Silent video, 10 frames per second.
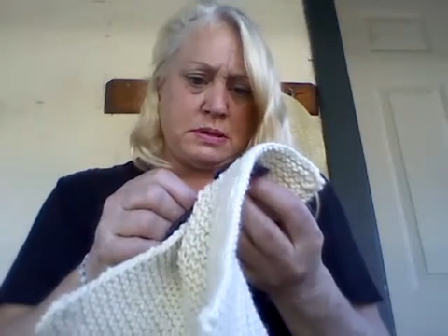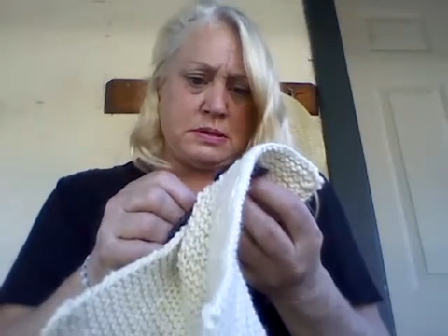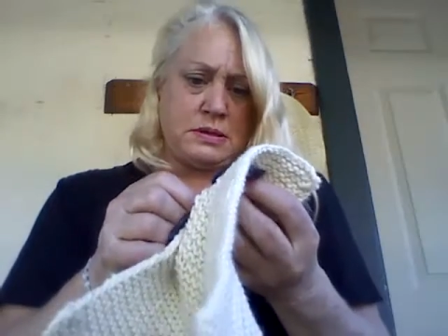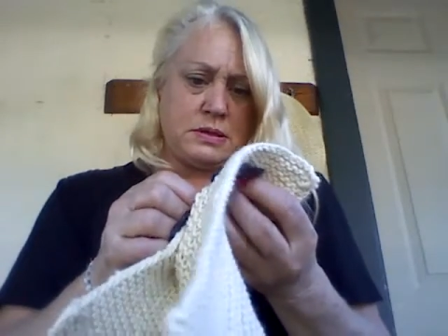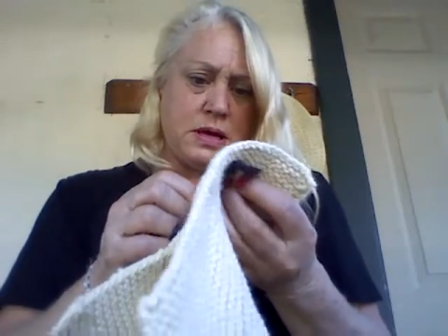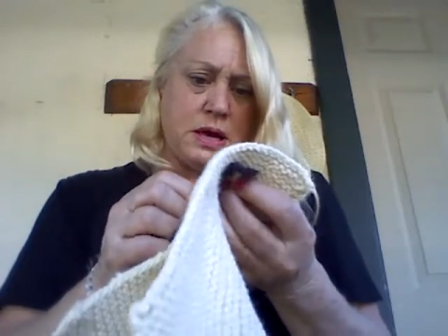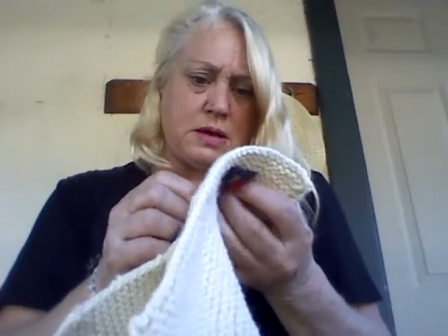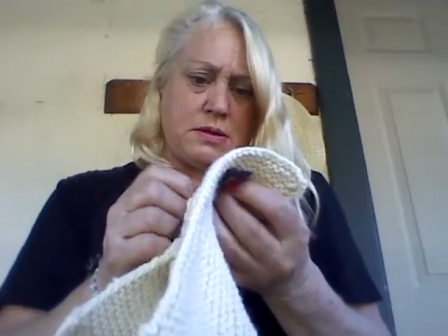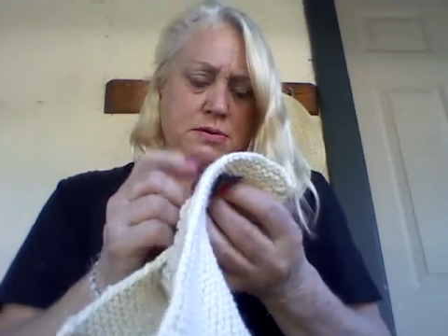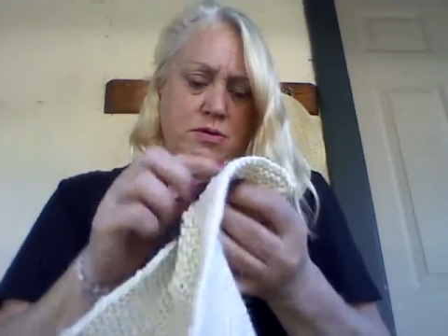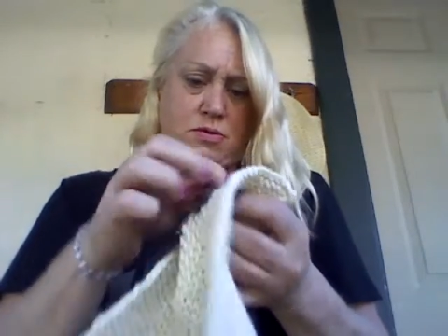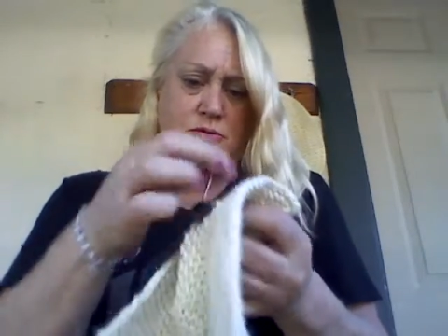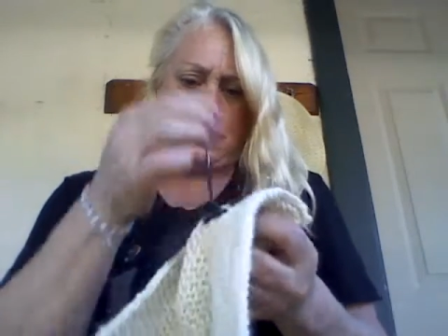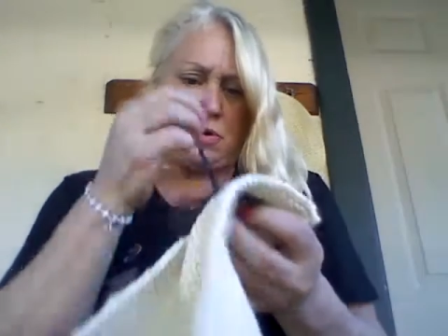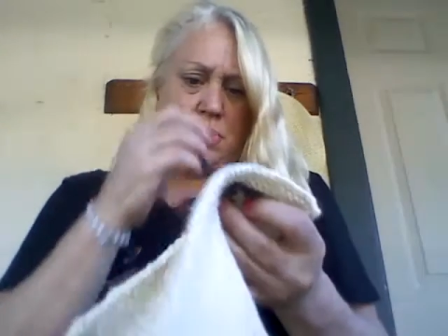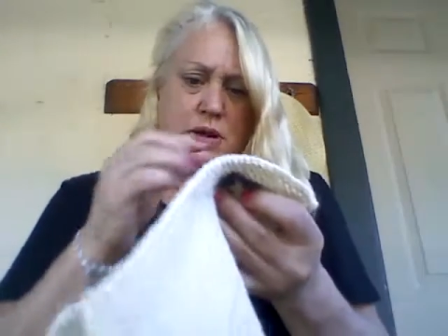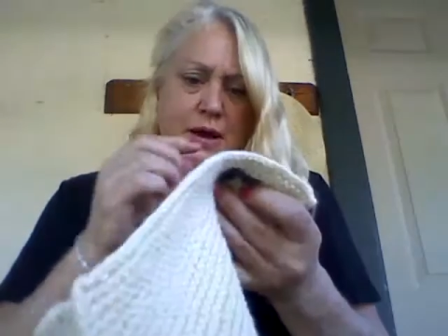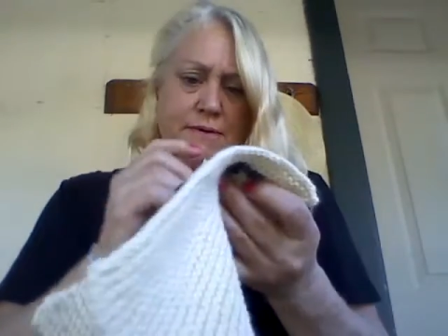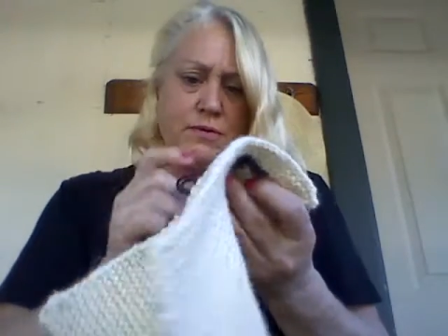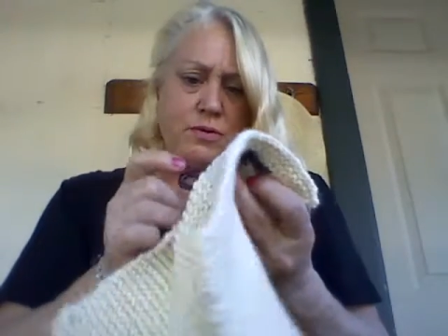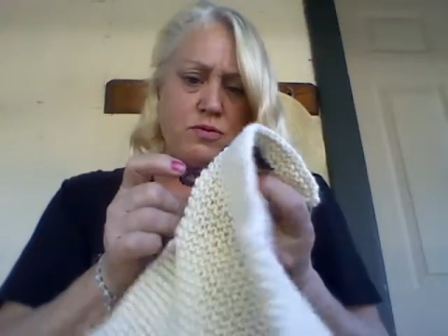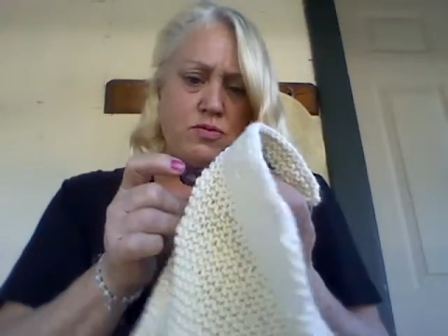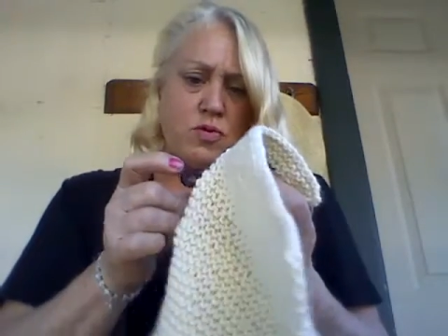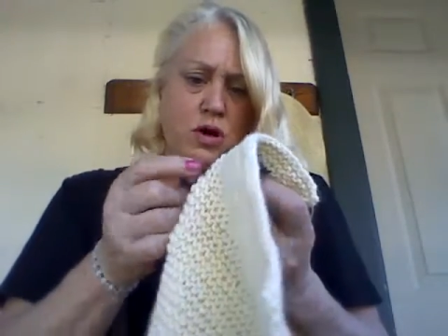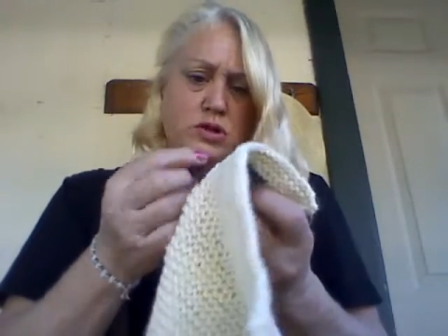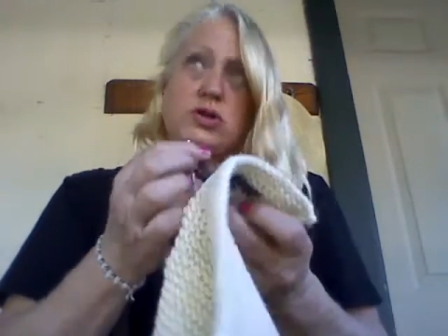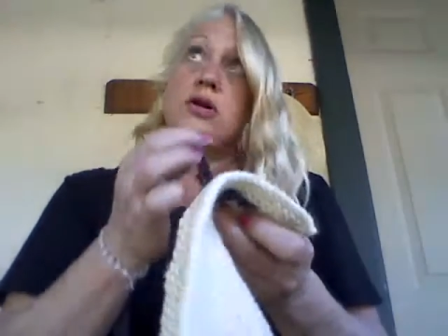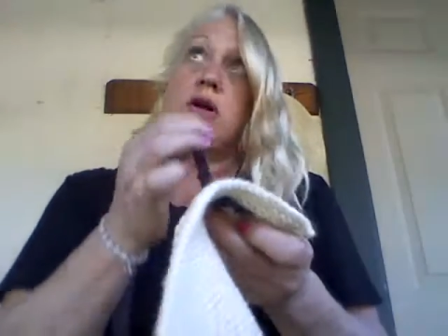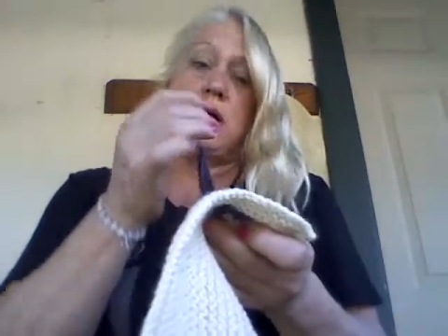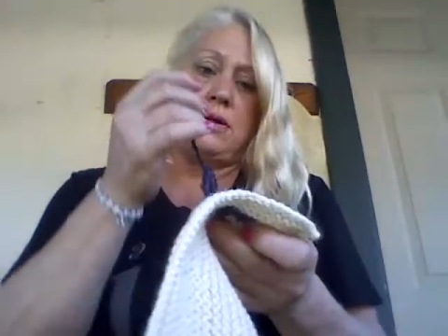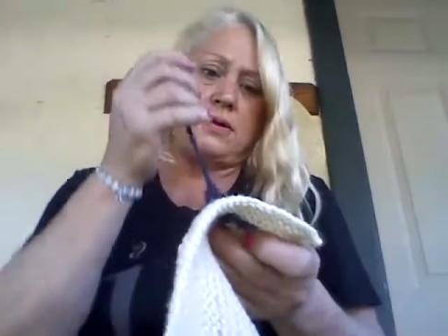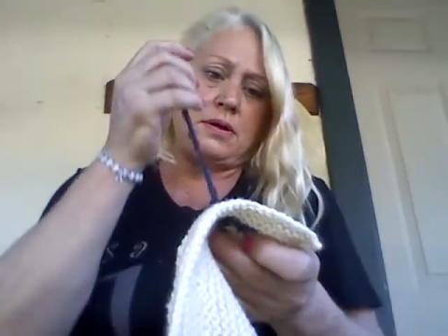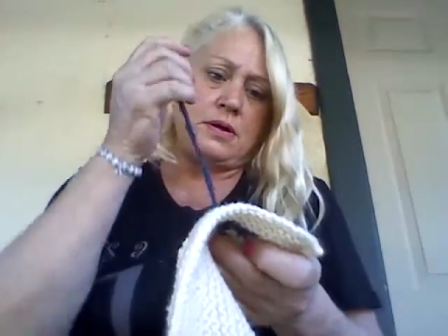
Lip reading: So they have their own washcloth.